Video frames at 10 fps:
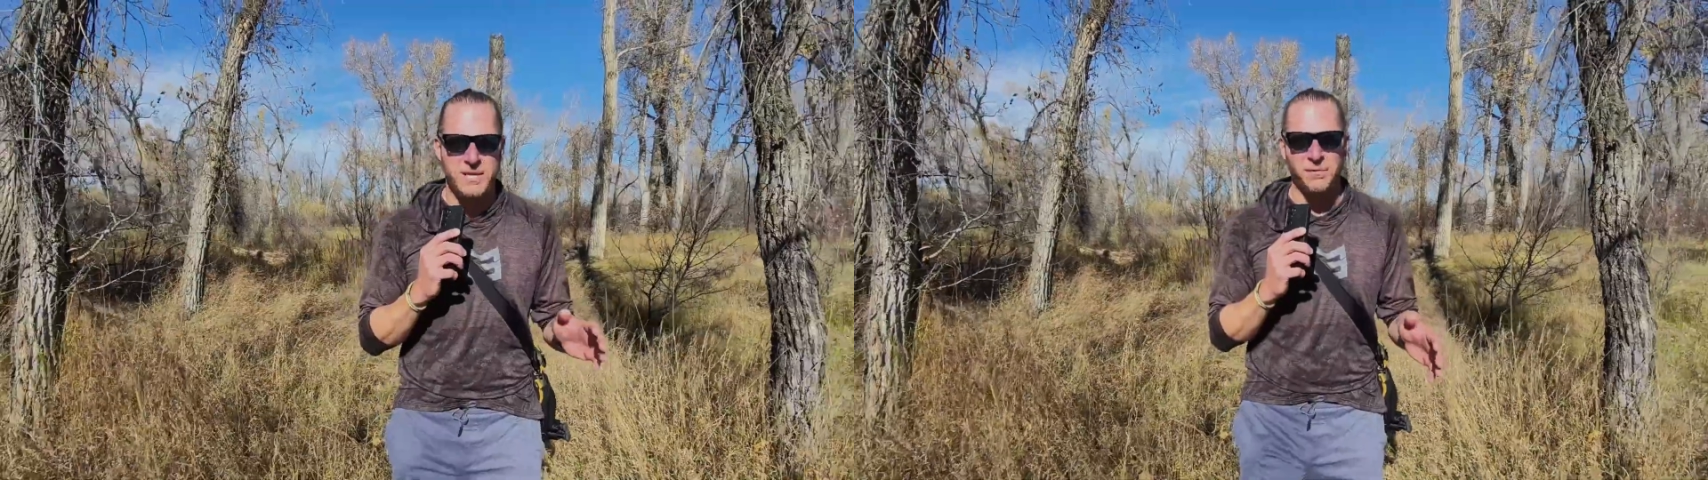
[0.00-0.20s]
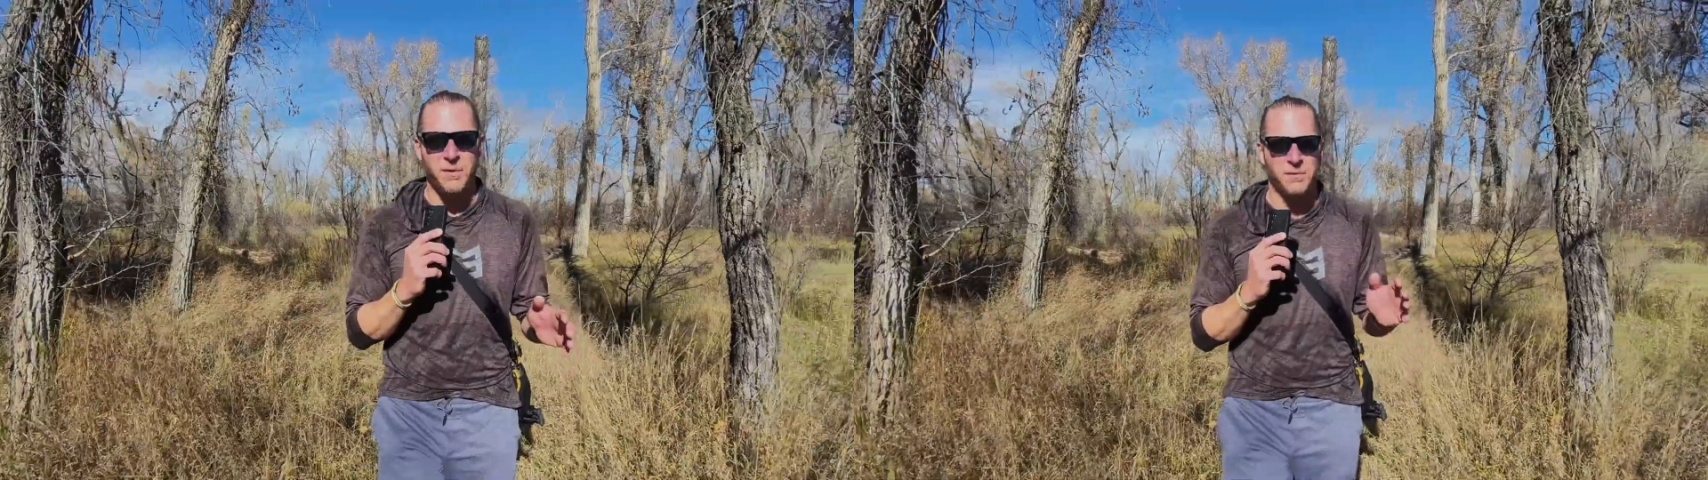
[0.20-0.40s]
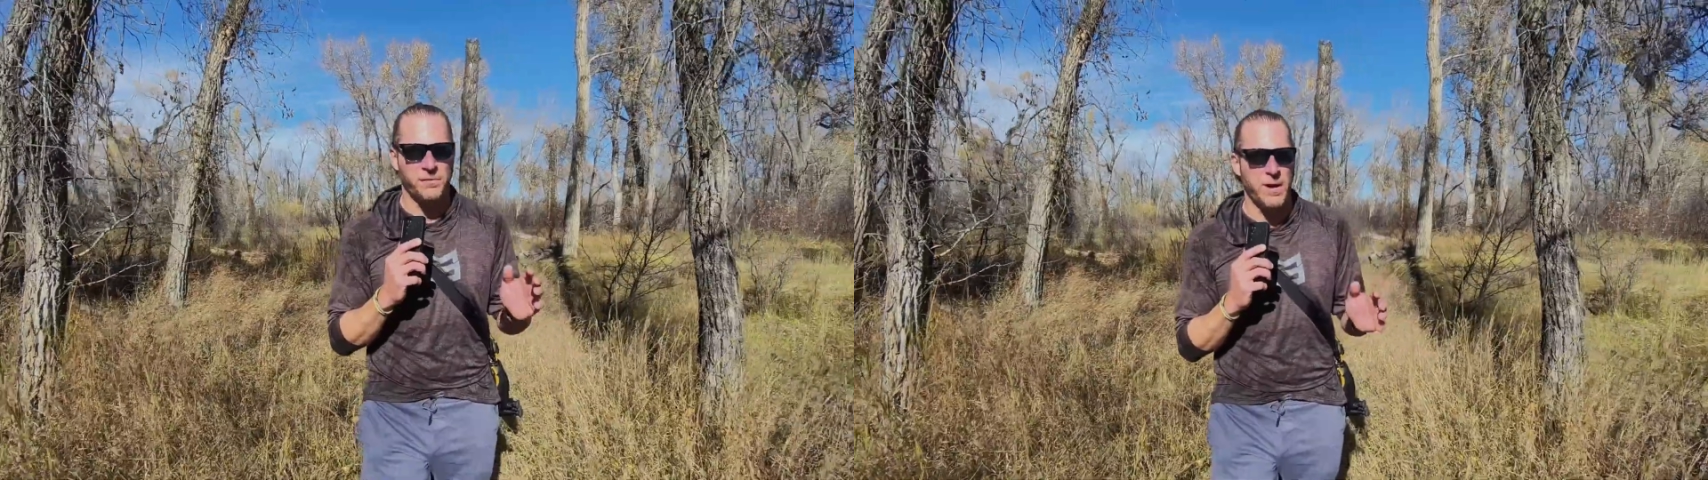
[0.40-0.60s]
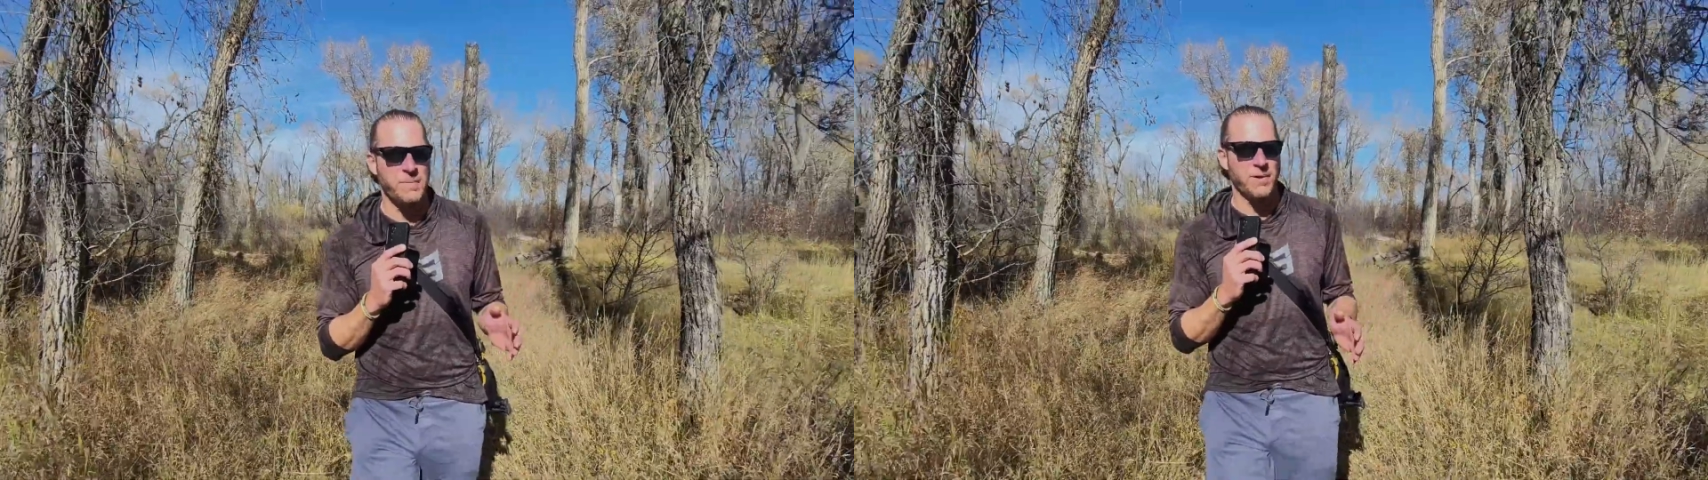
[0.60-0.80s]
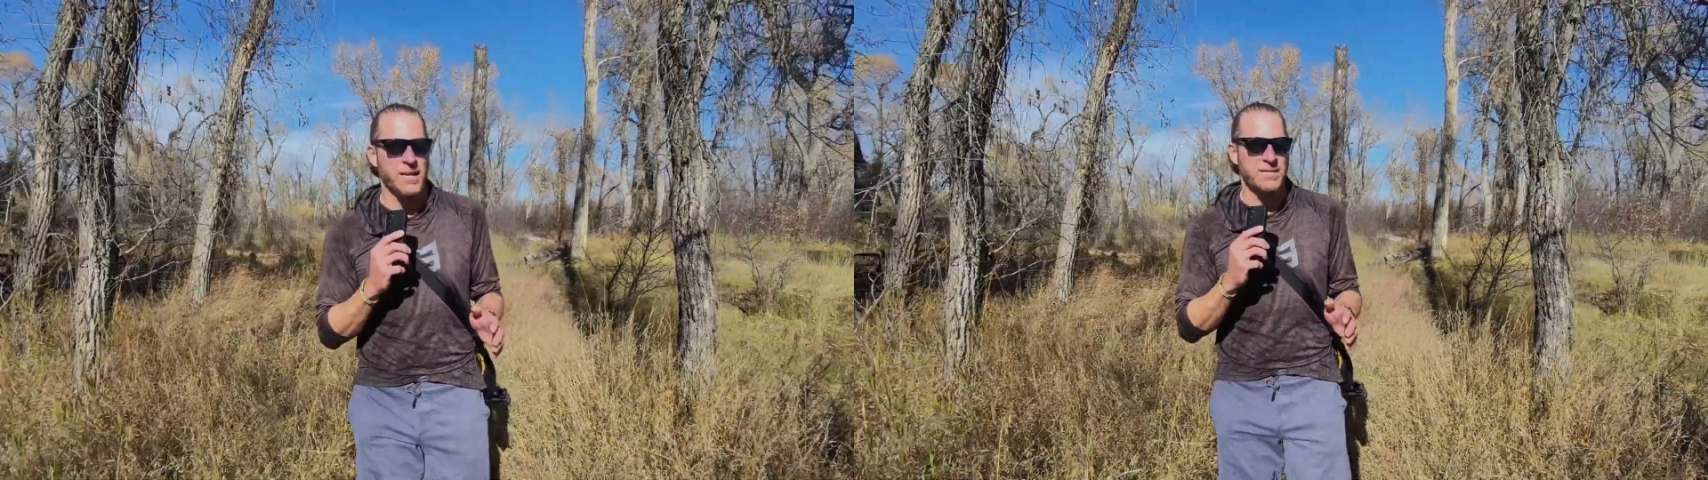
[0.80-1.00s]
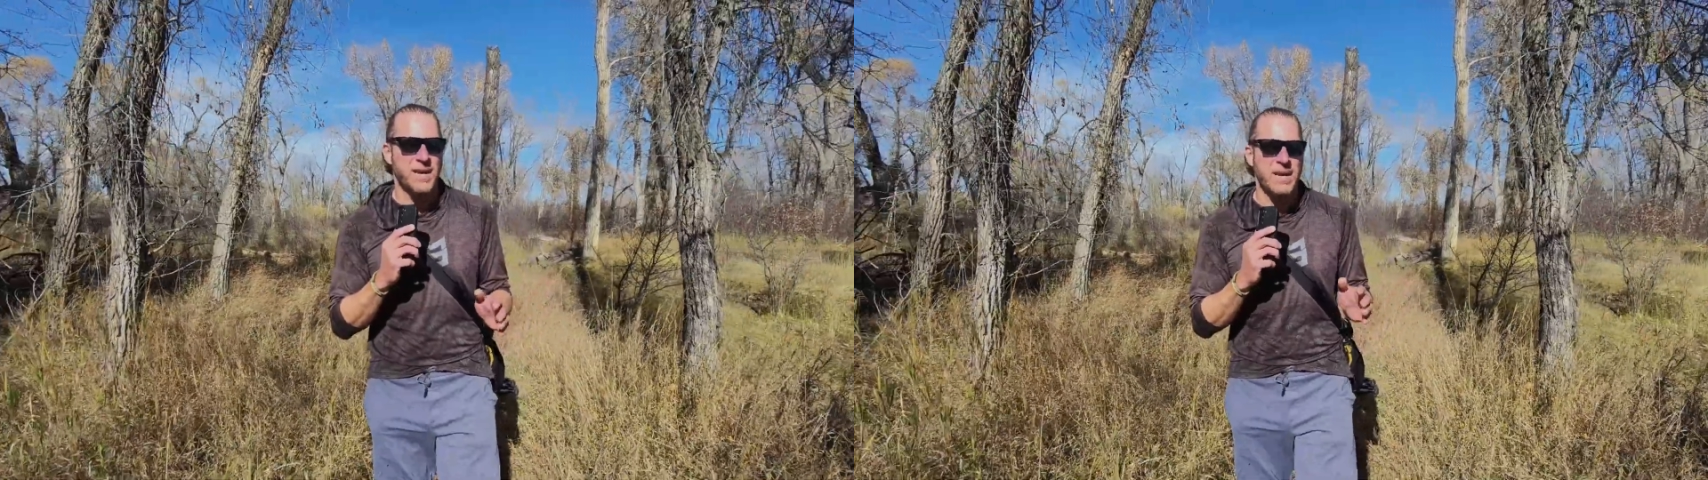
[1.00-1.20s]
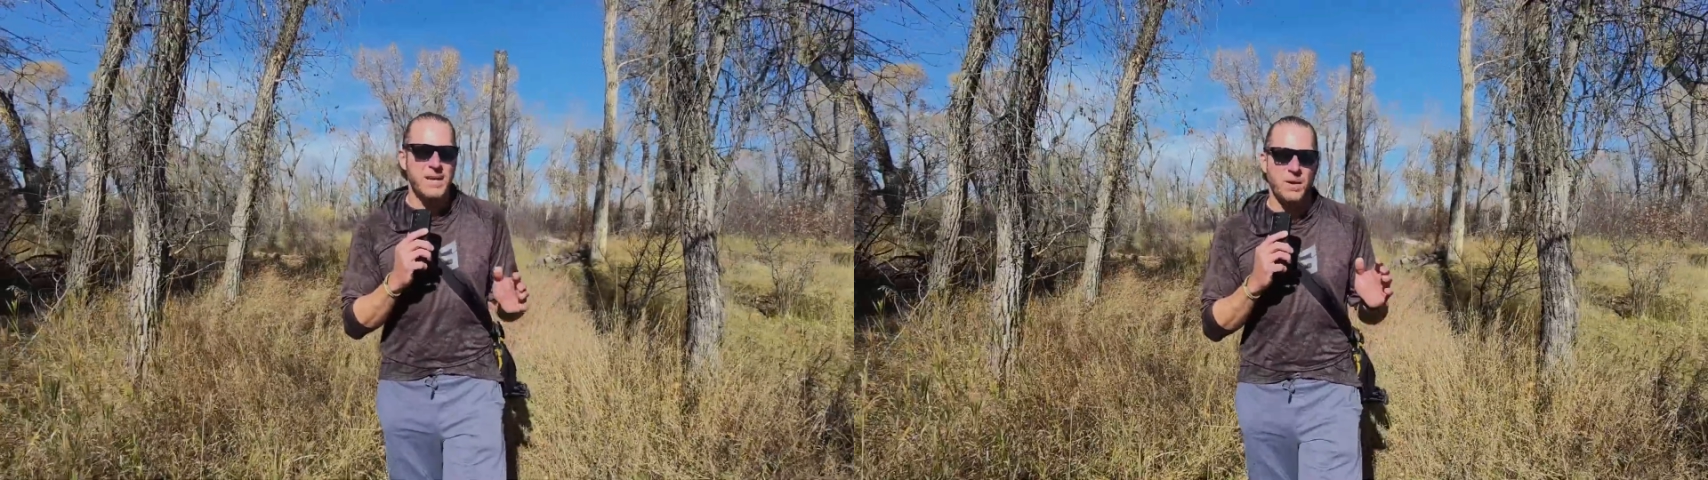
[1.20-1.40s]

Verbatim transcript: different frame rates.